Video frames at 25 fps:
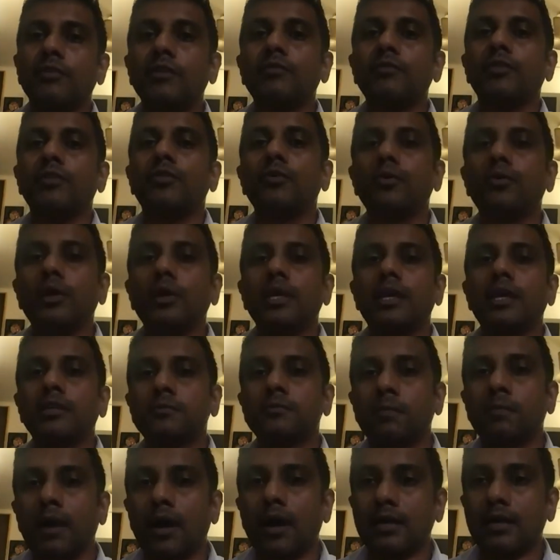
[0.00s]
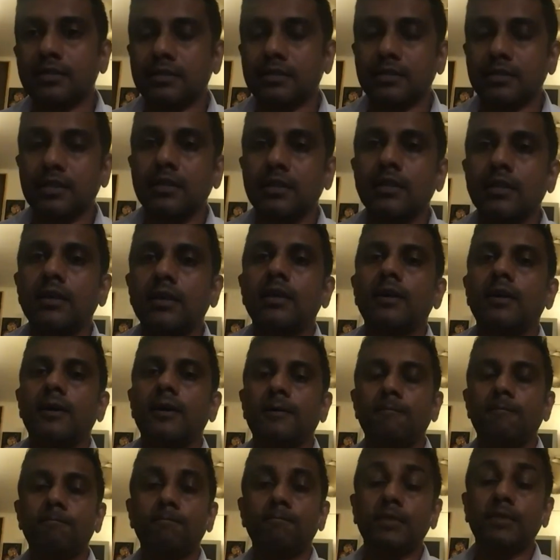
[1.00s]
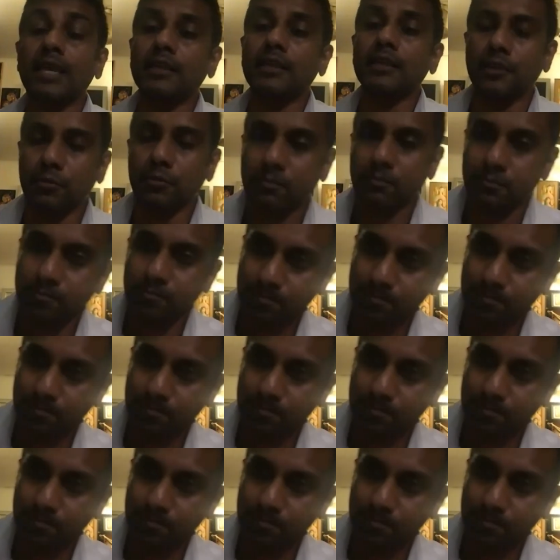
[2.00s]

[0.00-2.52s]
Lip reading: even though it's past. Thank you.